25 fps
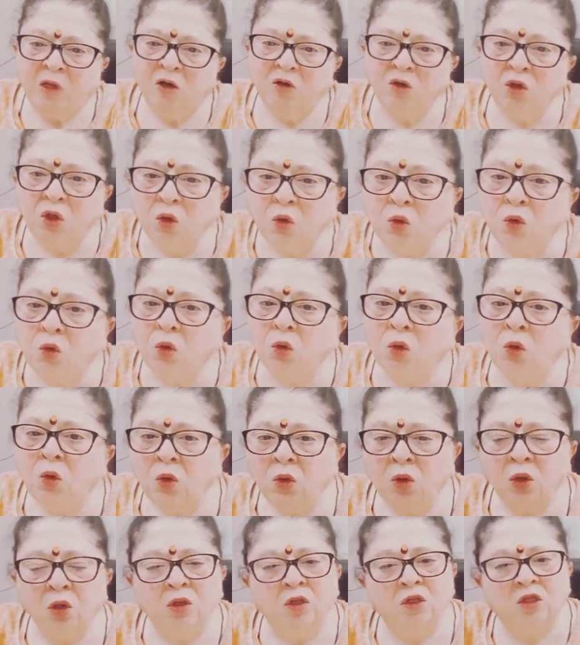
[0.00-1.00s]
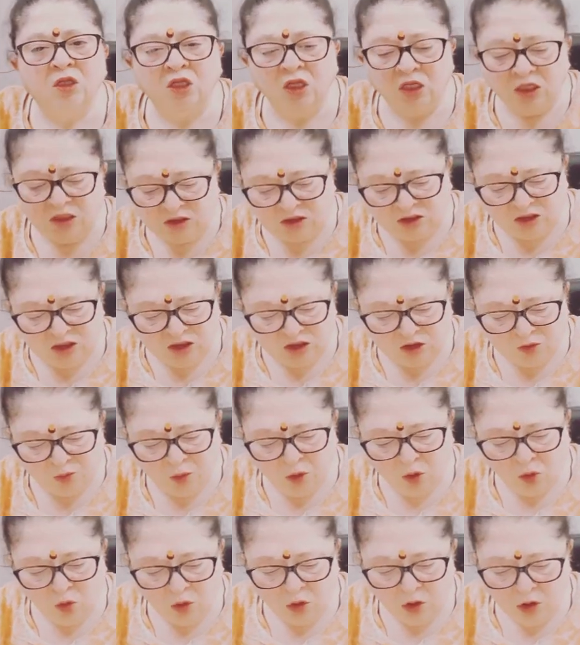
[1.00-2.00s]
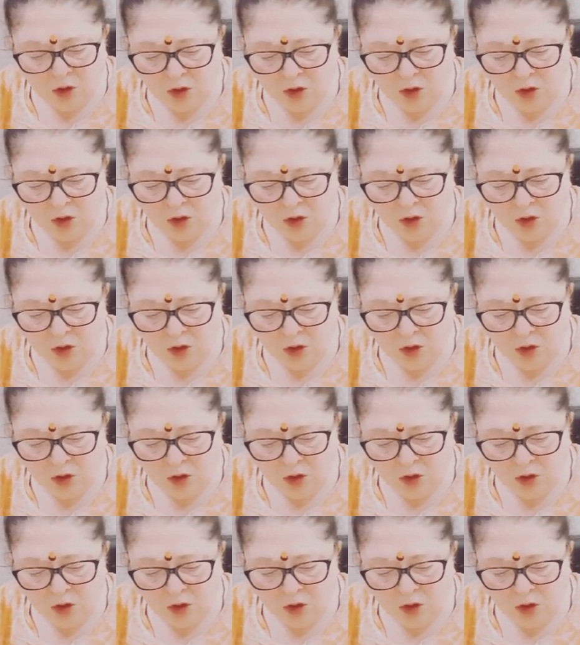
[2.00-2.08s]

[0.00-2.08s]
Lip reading: due to this dispute.